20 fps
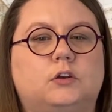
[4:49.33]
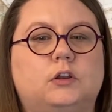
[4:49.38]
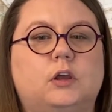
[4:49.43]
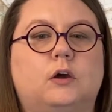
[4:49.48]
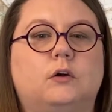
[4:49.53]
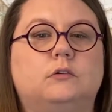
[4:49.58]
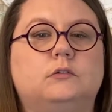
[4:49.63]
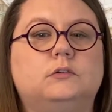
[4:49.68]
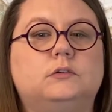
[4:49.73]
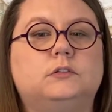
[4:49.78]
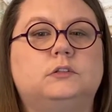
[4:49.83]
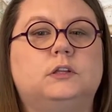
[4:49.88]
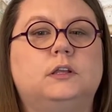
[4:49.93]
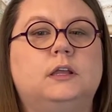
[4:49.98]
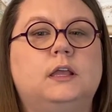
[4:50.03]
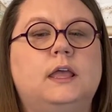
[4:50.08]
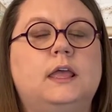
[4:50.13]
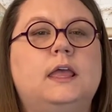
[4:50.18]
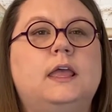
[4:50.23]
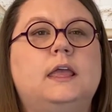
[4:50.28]
nose,
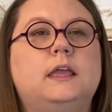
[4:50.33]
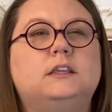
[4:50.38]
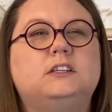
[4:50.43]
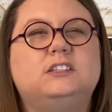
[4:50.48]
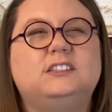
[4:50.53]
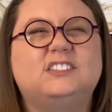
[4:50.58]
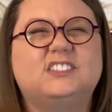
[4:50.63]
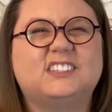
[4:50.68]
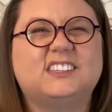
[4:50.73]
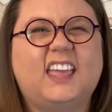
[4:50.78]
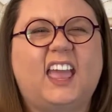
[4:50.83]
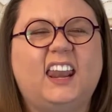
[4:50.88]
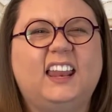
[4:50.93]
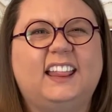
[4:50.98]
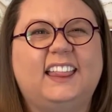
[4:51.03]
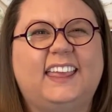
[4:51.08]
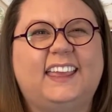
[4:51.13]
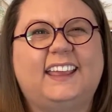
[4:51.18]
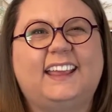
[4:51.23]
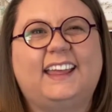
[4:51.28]
just kind
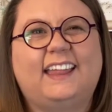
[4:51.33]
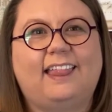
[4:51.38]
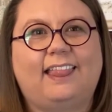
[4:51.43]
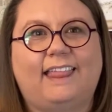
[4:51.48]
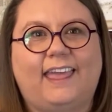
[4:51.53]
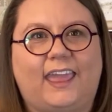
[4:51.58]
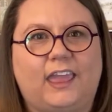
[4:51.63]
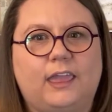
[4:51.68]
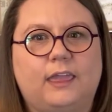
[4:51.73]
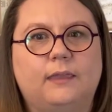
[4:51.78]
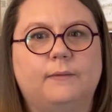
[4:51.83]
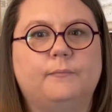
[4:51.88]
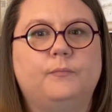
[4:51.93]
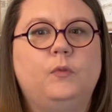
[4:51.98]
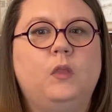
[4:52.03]
of like clay.